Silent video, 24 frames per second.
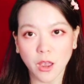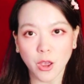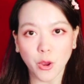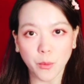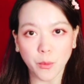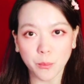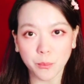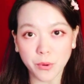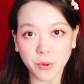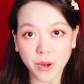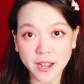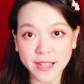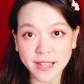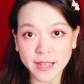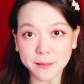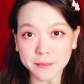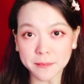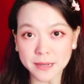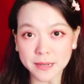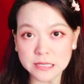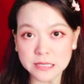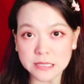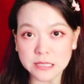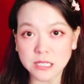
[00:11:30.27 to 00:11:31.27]
Breaking
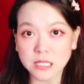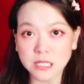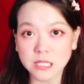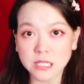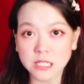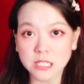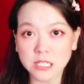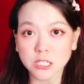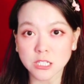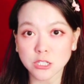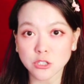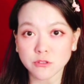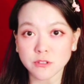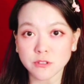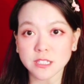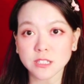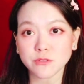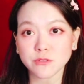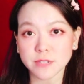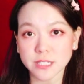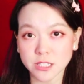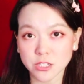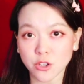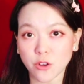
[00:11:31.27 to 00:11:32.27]
blisters increase
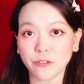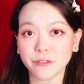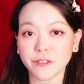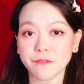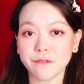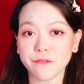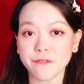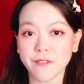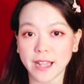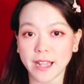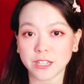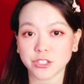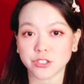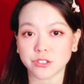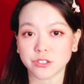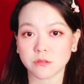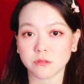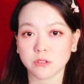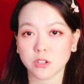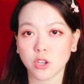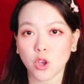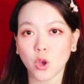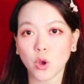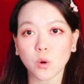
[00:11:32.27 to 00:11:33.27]
risk of infection.
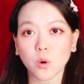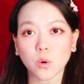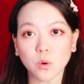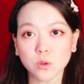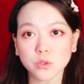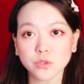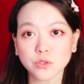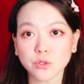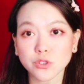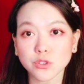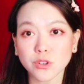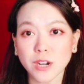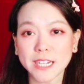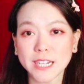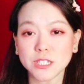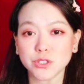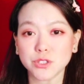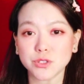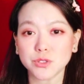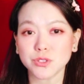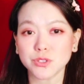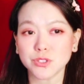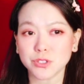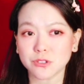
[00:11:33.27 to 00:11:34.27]
Also try not to
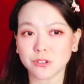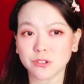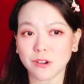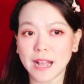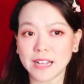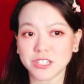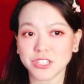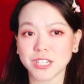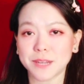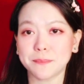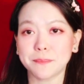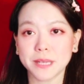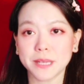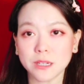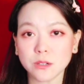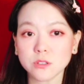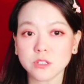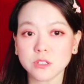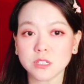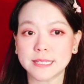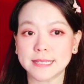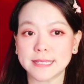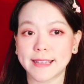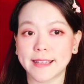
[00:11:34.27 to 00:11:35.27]
scratch and peel the
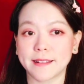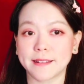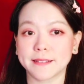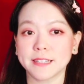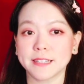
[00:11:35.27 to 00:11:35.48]
skin.